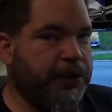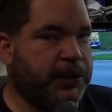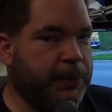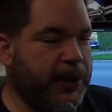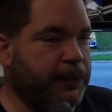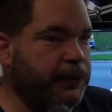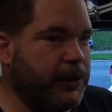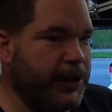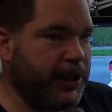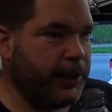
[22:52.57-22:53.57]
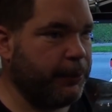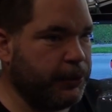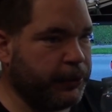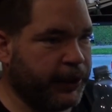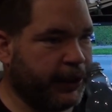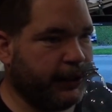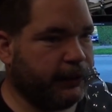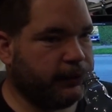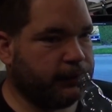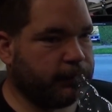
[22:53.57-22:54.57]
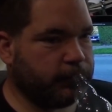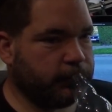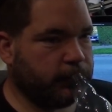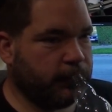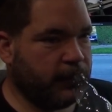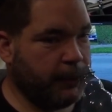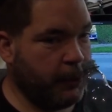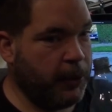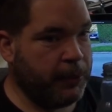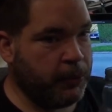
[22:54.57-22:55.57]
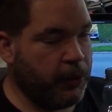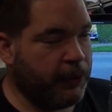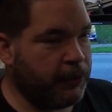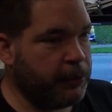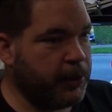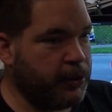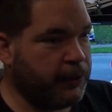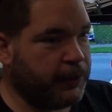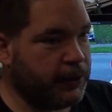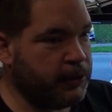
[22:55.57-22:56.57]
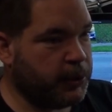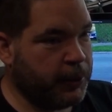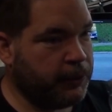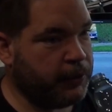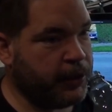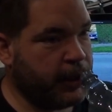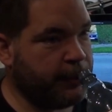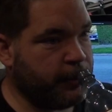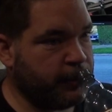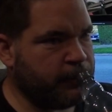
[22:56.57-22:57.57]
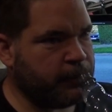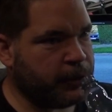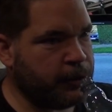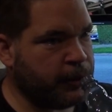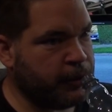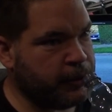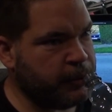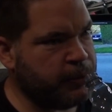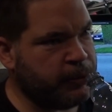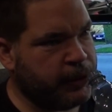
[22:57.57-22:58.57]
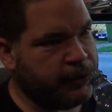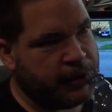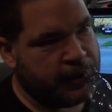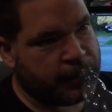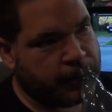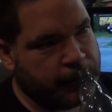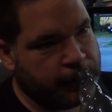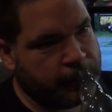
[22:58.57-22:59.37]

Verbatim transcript: used to be a Friday morning. That might have been what threw me off. It used to be a Friday morning. Oh my god, I've got to do all this.